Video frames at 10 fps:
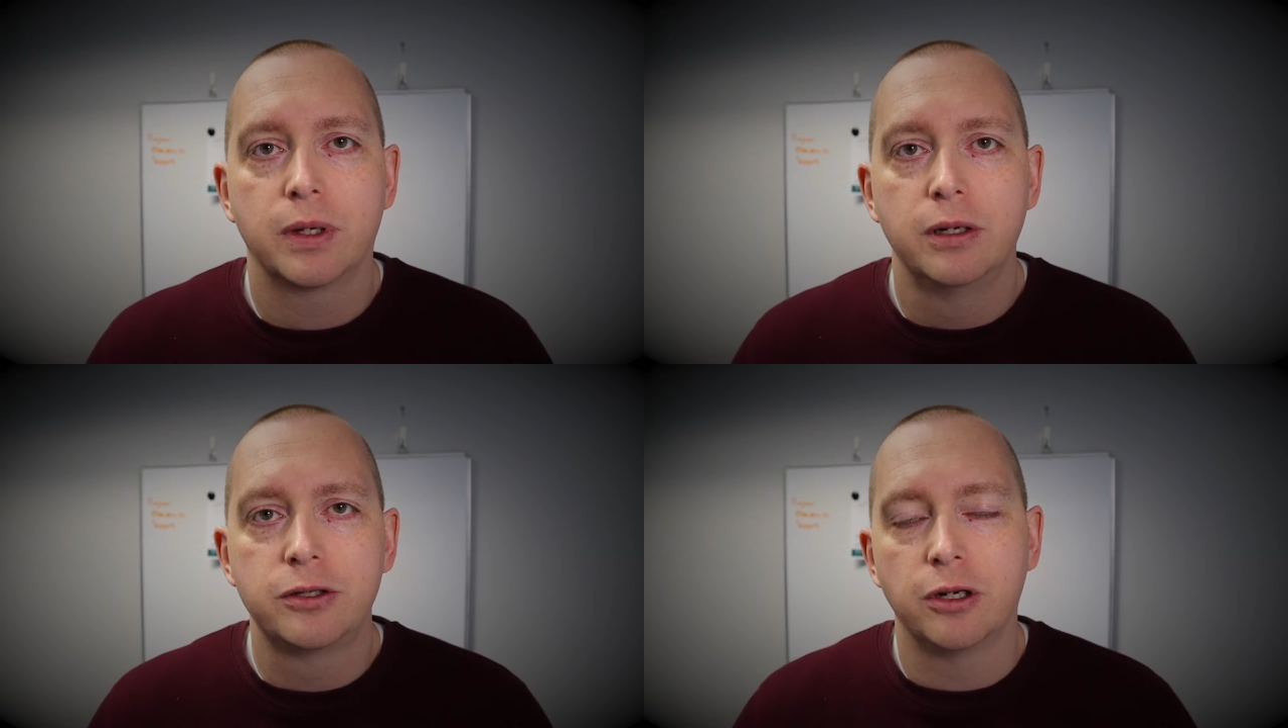
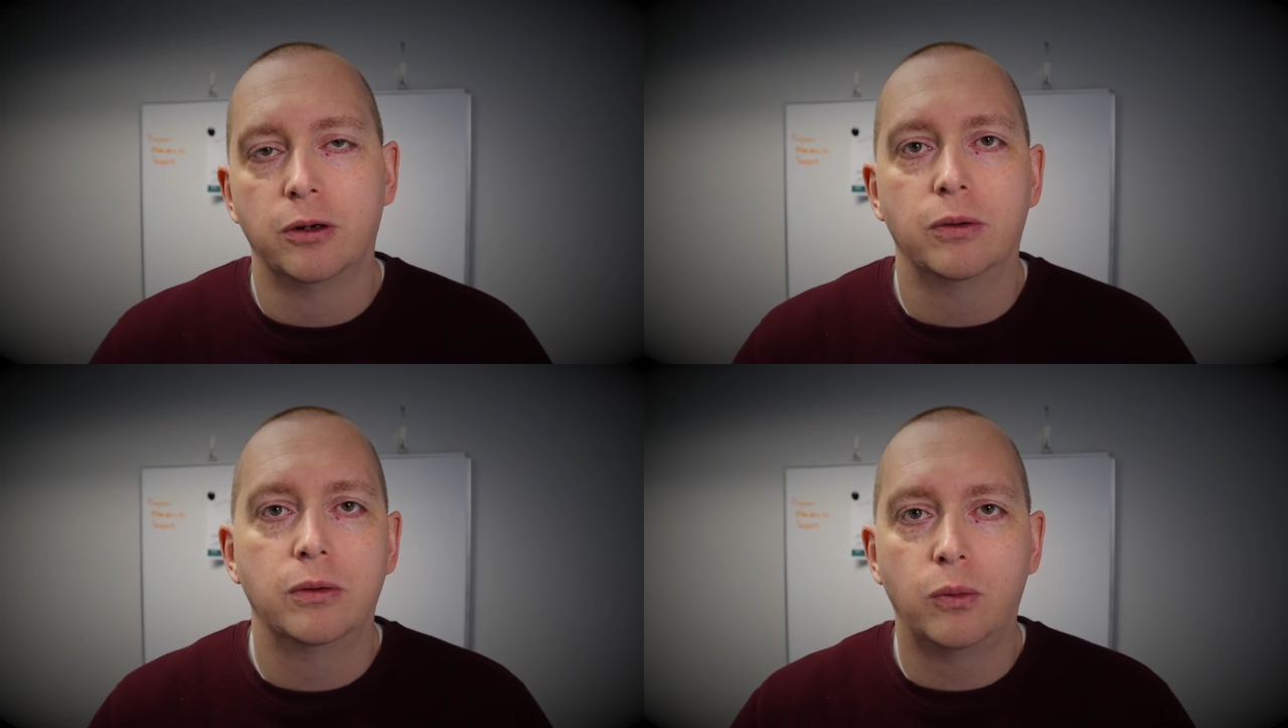
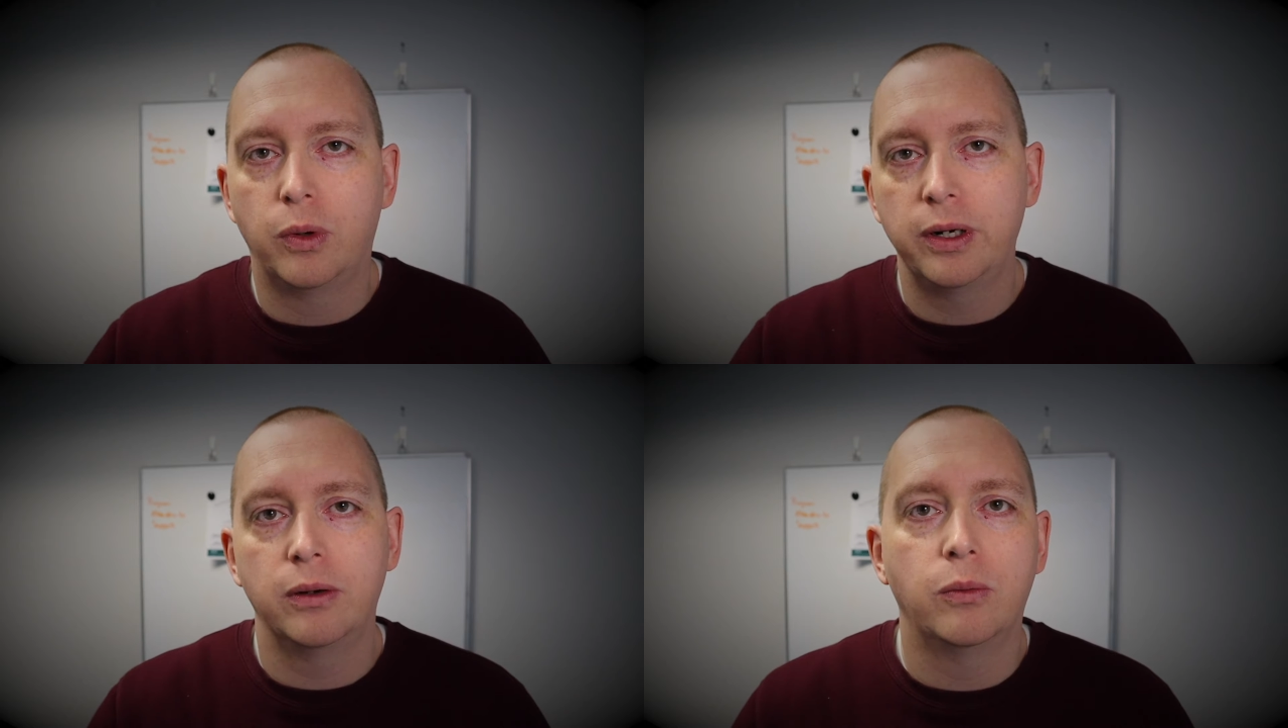So
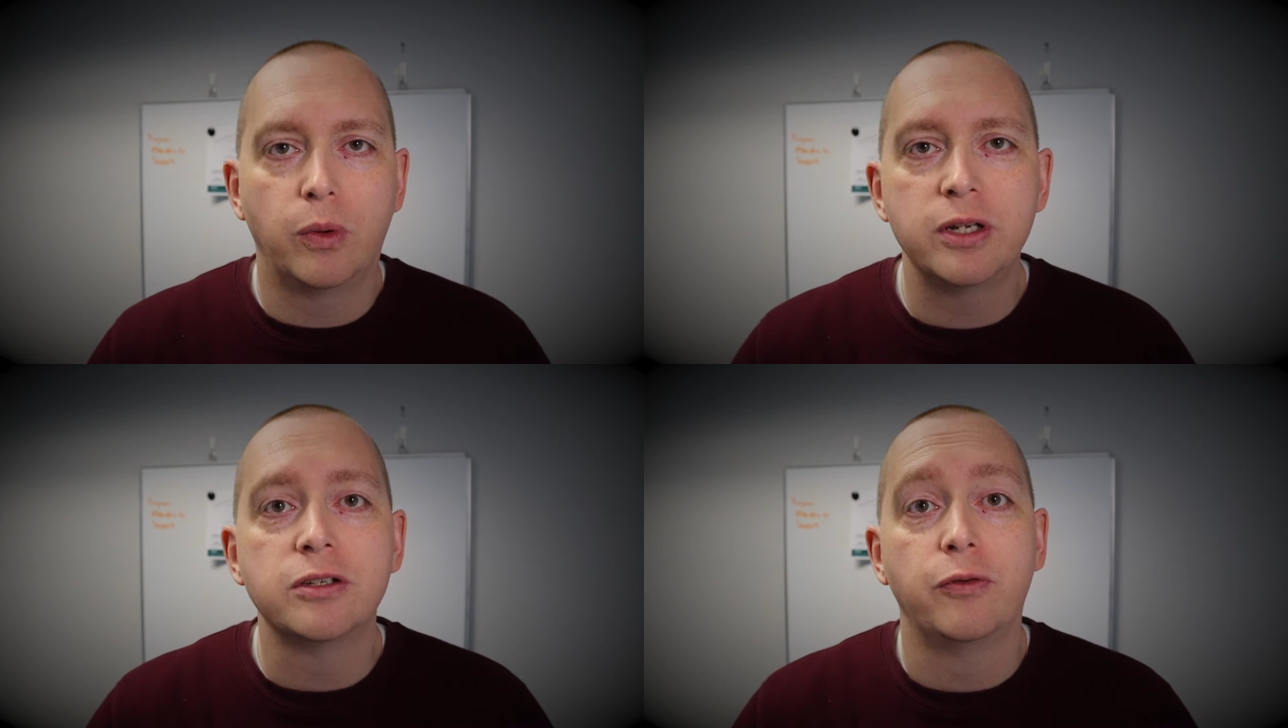
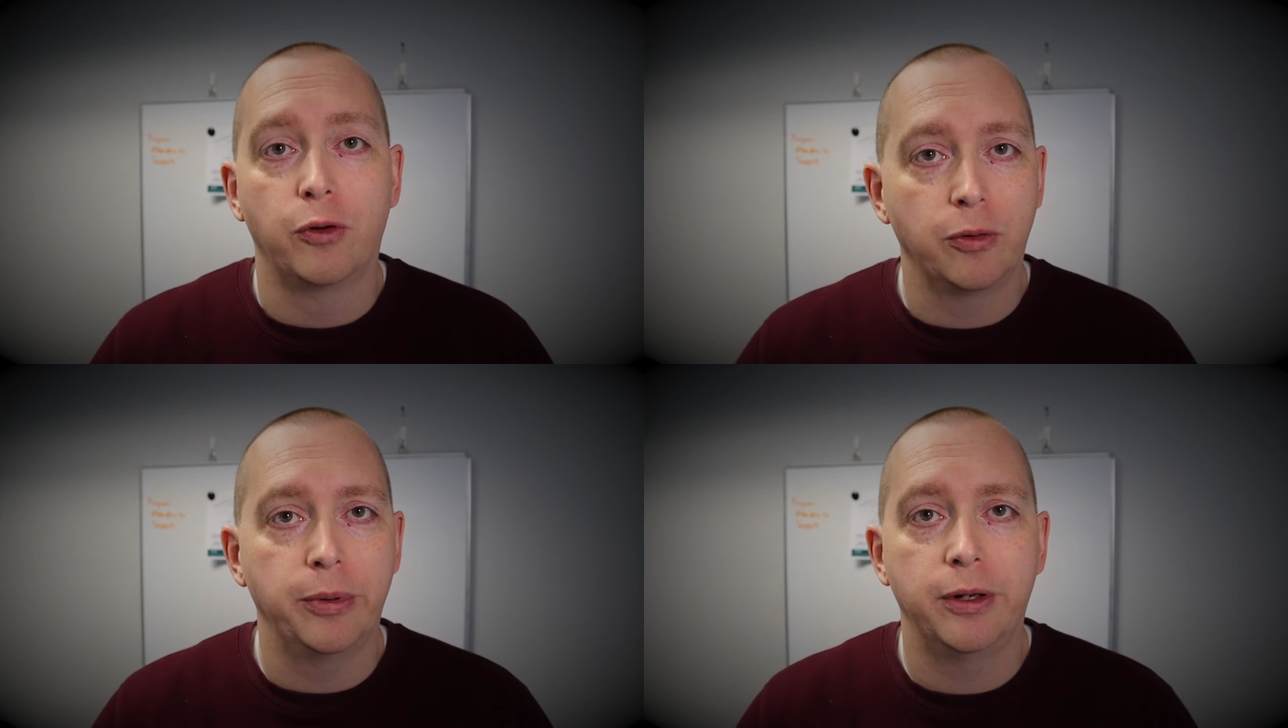what is a
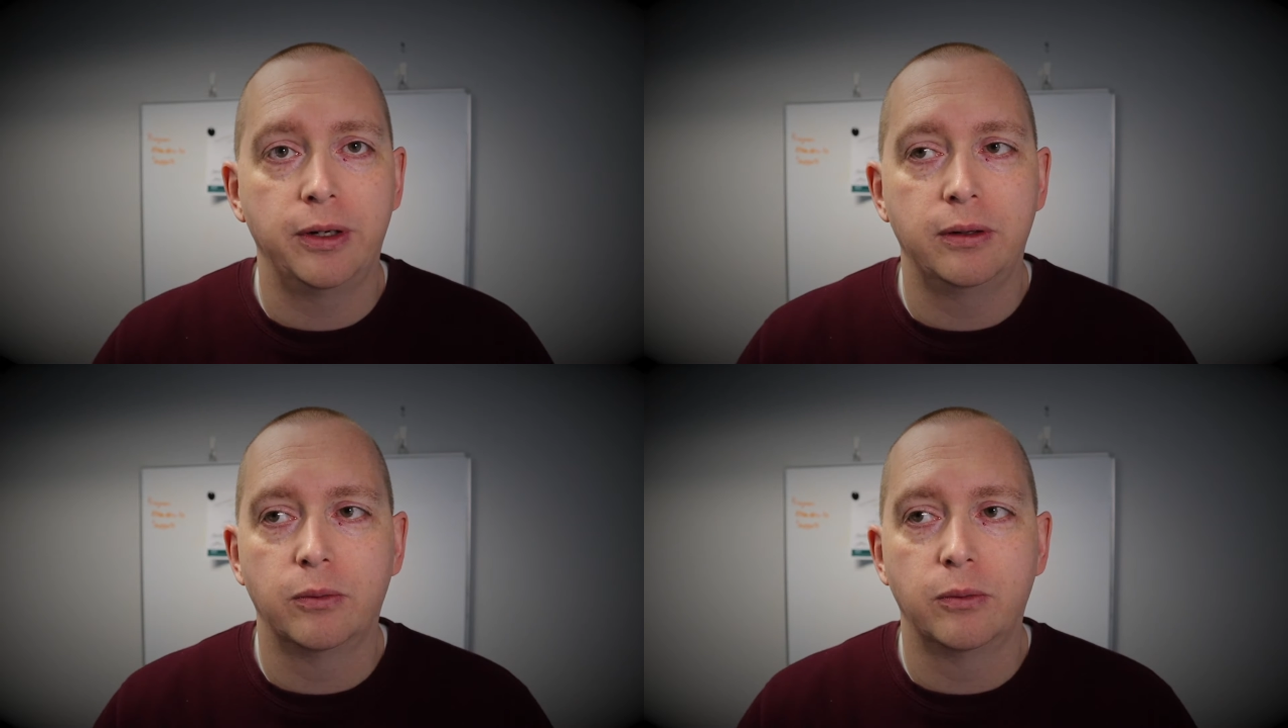vulnerability?